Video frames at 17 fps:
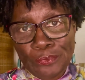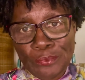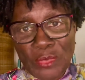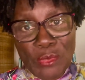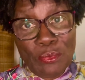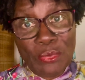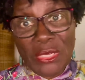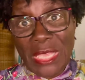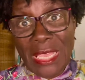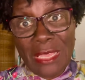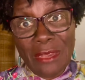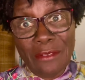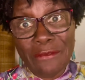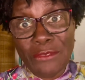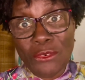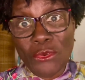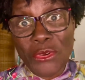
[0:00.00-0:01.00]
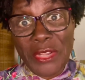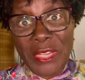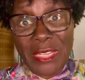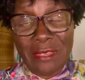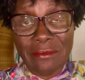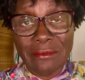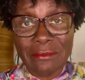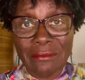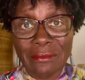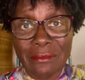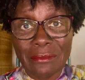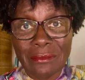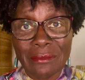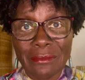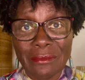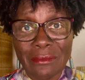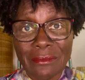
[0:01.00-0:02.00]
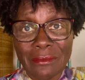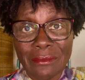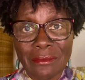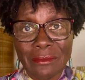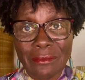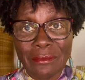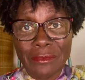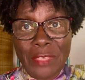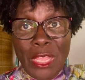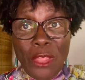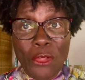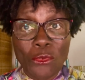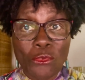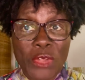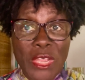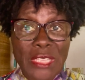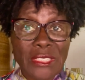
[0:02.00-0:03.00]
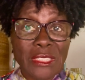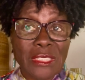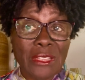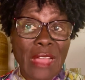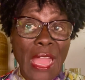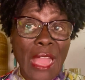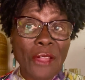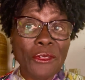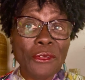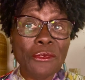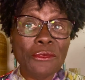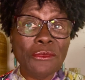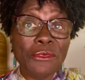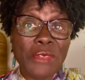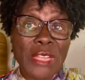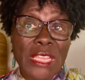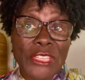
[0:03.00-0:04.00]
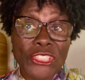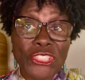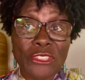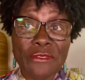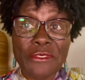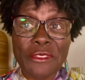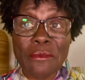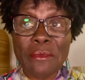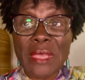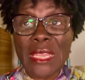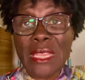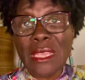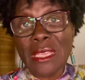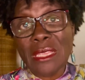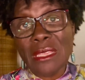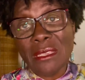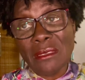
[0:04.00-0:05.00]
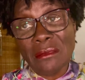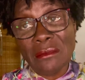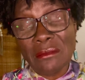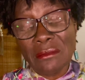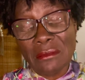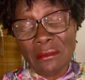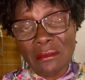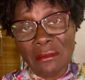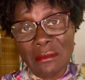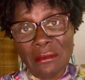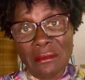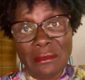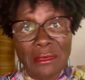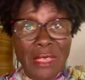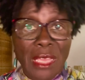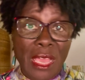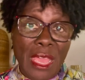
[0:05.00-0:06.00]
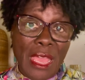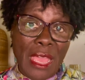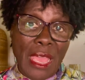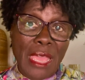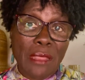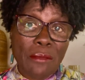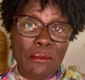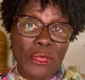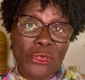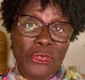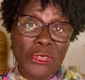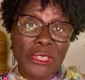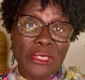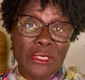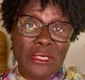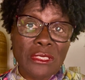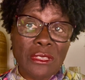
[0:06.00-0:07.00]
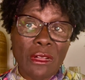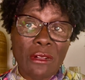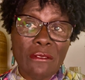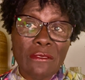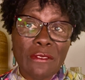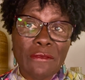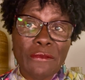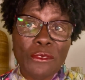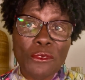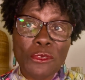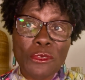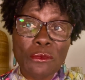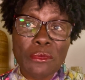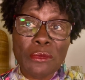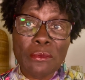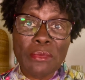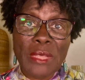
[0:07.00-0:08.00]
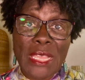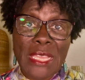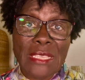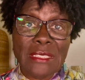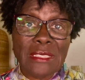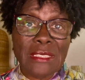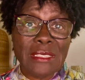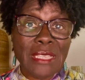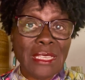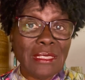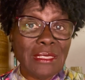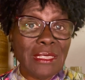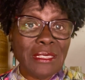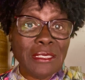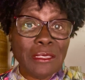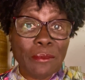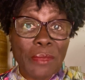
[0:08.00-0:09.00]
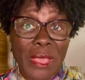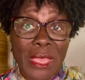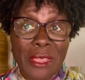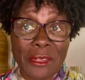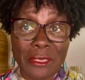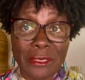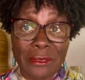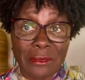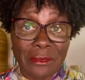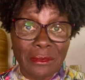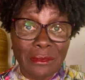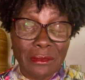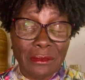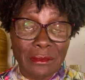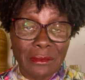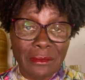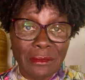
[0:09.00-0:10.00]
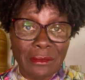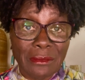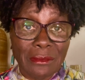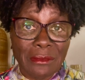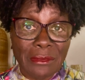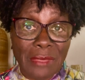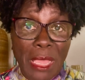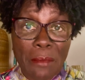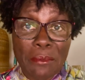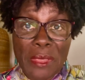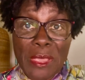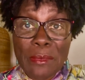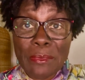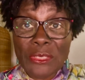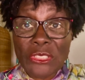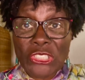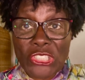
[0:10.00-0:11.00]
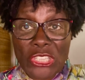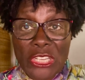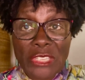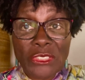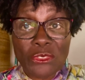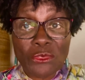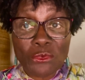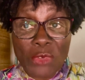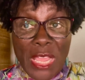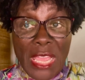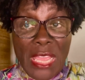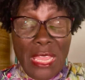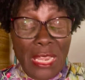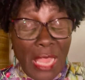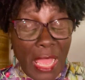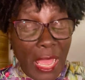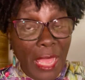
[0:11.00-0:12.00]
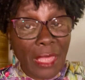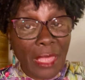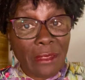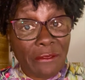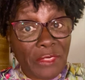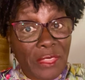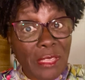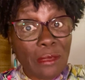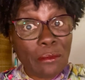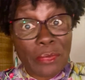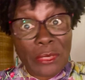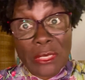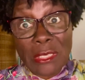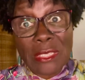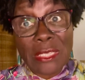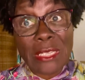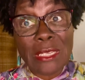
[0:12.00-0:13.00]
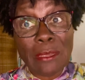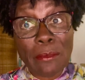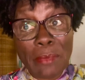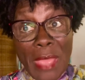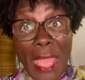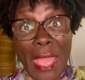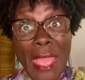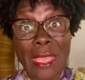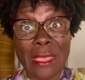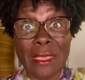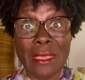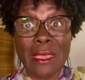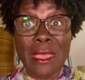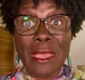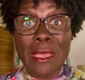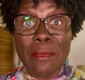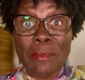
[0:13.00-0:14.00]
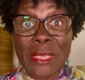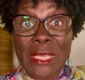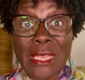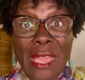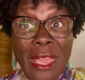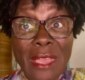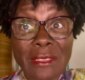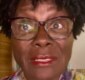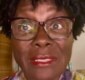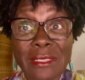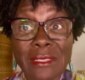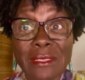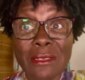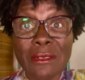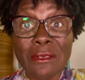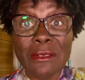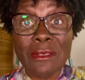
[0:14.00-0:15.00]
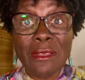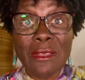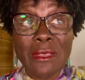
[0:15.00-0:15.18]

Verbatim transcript: People can't afford it. Rents are out of reach for many, and millions of affordable places has disappeared. And people just ran out of the ability to pay because the